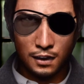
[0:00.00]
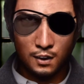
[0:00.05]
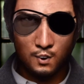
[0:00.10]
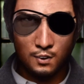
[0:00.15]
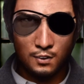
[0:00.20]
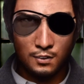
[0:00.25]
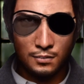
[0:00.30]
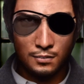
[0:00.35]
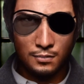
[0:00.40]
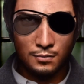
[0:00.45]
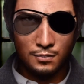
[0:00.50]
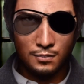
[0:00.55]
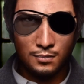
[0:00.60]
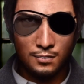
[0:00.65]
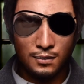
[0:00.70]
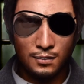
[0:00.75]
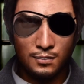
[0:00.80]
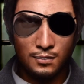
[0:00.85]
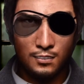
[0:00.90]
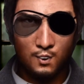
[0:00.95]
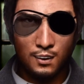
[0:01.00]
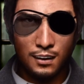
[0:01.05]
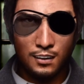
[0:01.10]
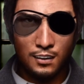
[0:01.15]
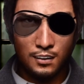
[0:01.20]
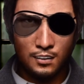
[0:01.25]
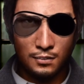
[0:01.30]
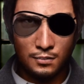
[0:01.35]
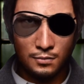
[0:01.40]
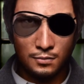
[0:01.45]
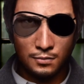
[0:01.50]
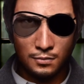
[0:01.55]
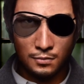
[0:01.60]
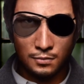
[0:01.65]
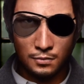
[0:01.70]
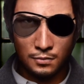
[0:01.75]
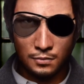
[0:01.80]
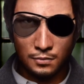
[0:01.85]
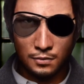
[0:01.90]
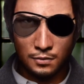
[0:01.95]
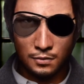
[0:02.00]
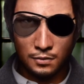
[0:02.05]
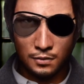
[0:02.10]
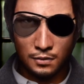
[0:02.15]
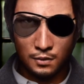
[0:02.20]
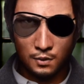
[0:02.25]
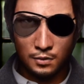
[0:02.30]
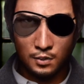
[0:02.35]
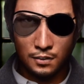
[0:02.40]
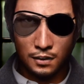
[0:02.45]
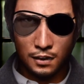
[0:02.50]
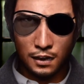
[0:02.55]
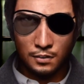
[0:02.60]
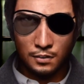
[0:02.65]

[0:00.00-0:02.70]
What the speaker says: I would. That would be amazing. And what's your